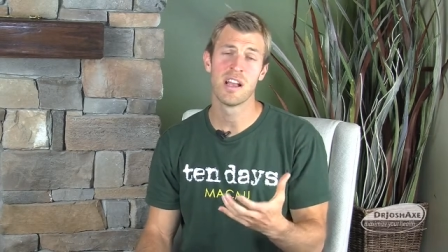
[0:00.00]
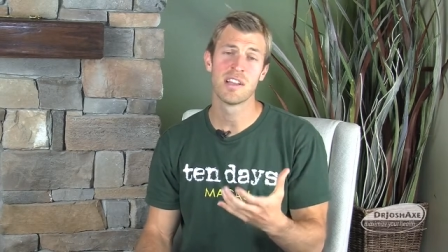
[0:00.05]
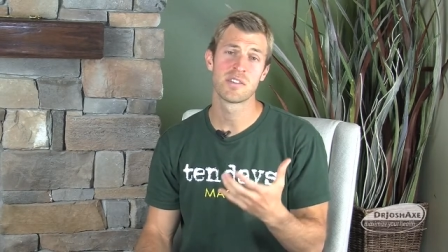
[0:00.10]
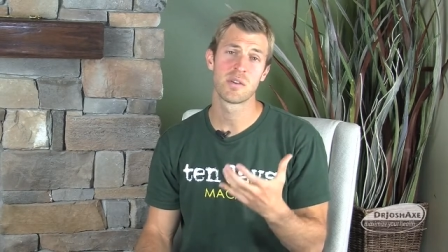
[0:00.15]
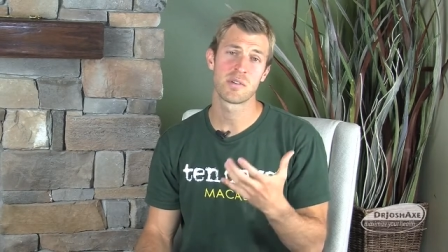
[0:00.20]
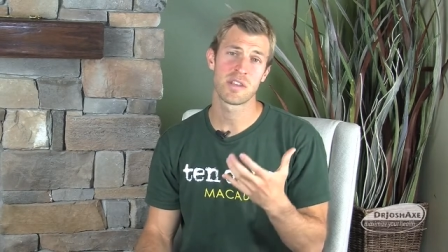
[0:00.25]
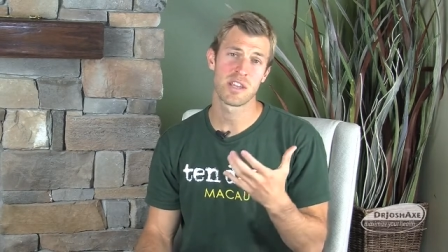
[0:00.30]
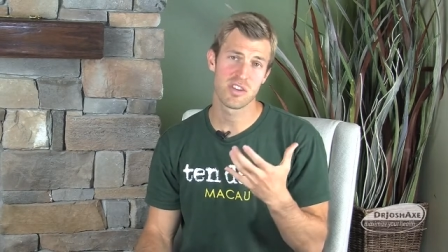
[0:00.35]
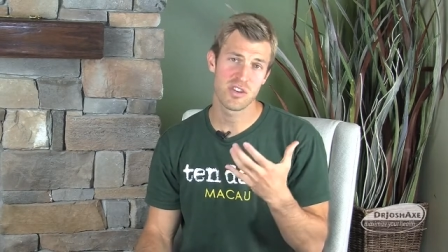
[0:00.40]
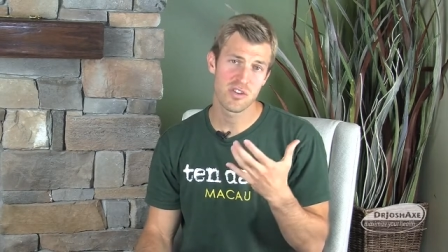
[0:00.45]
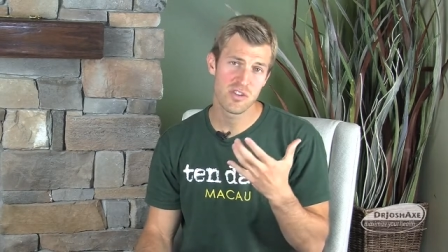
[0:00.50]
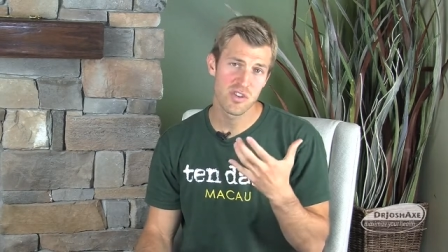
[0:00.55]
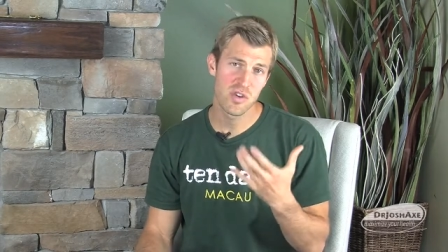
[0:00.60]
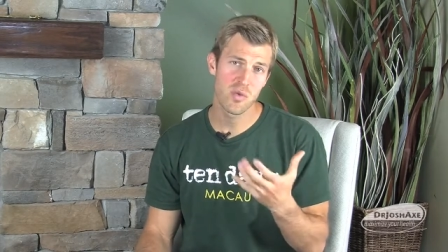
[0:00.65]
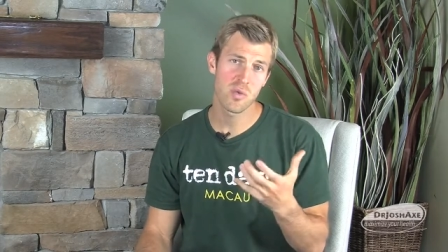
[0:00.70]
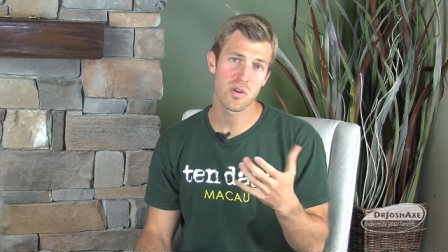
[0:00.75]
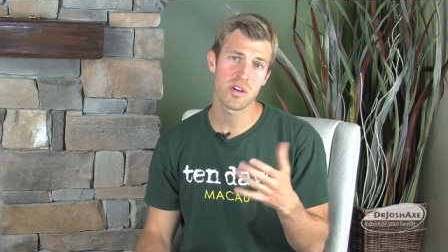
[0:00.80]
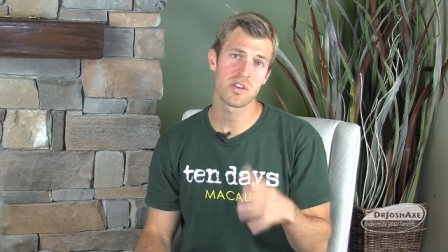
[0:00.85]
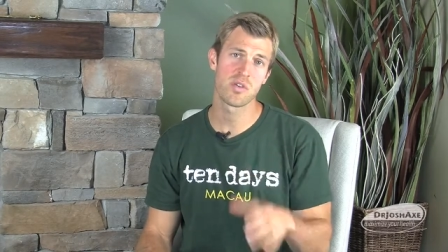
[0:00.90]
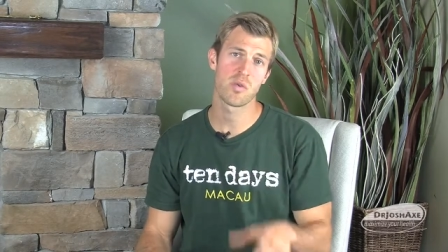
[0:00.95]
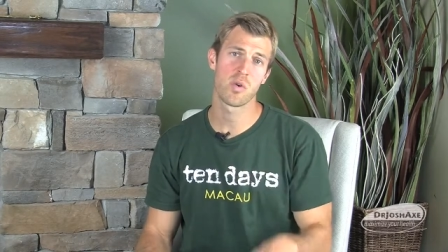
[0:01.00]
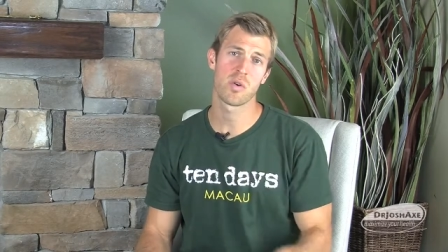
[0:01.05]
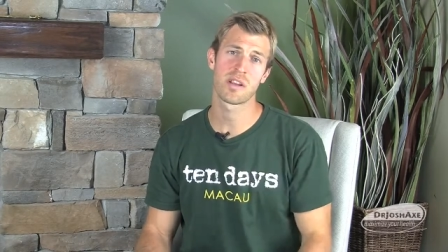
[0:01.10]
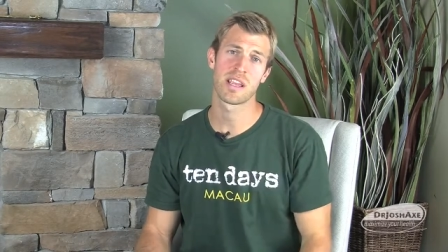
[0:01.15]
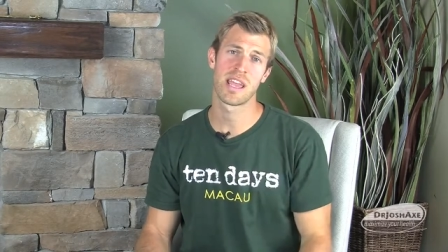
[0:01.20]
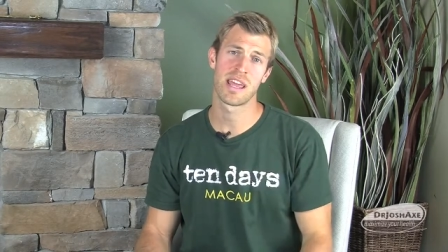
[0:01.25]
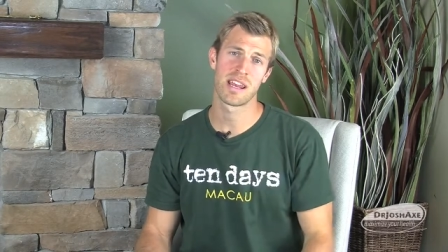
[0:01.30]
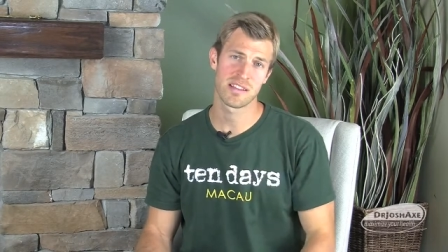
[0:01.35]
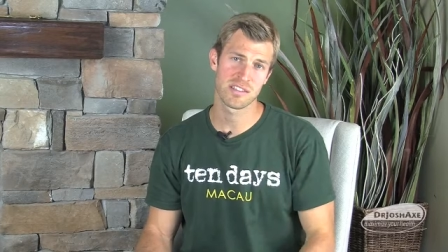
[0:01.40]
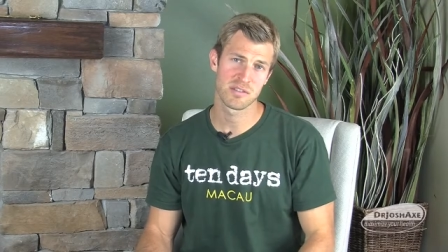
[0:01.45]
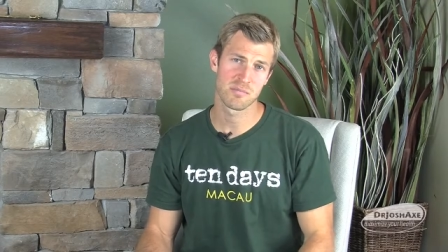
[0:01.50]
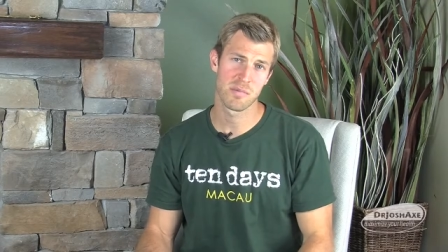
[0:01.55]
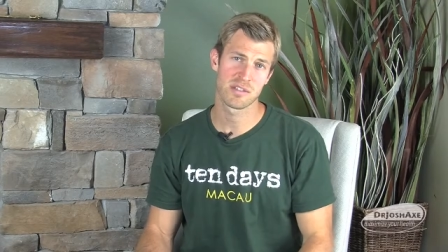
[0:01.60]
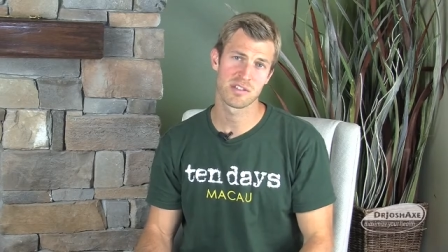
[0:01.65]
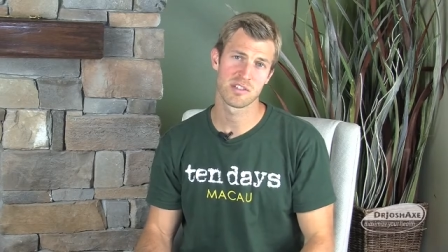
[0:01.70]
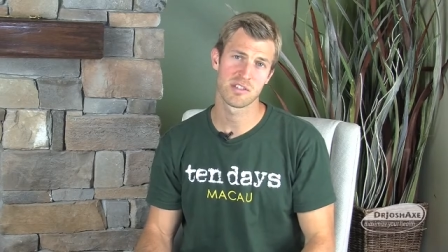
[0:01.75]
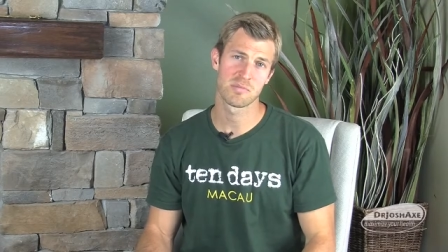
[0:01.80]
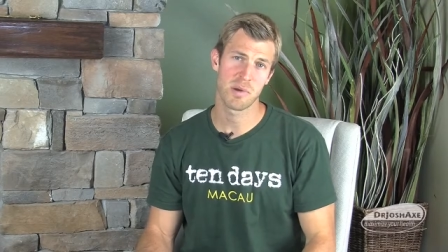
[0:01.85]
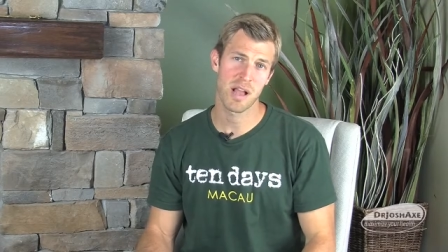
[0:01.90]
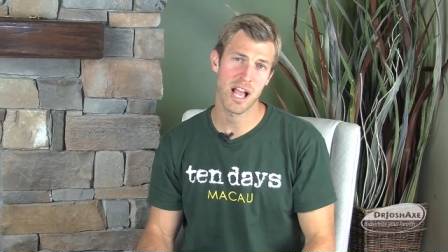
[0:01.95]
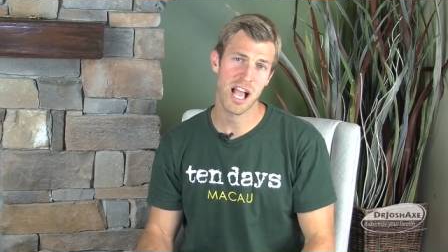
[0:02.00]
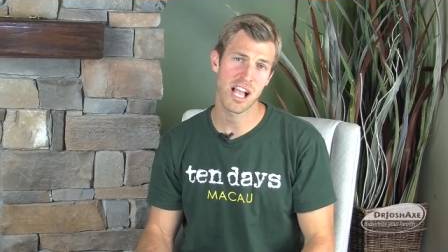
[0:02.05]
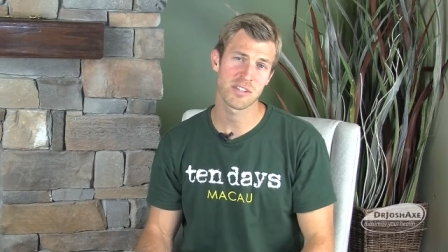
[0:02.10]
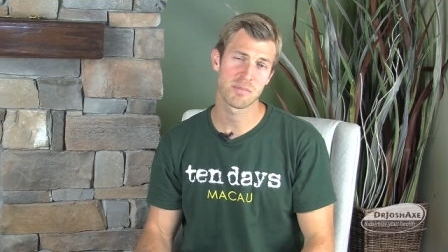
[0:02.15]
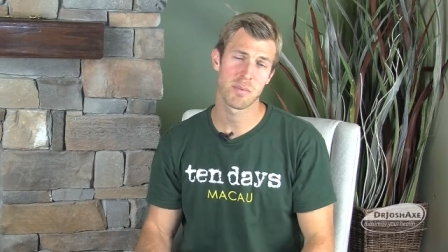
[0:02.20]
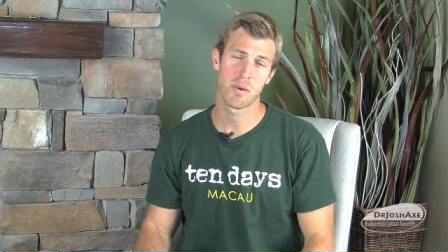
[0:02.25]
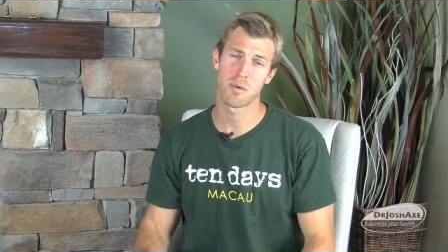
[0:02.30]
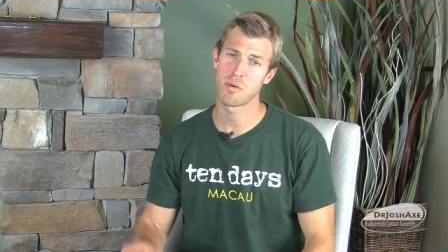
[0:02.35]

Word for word: So again, you do want to do organic as much as possible.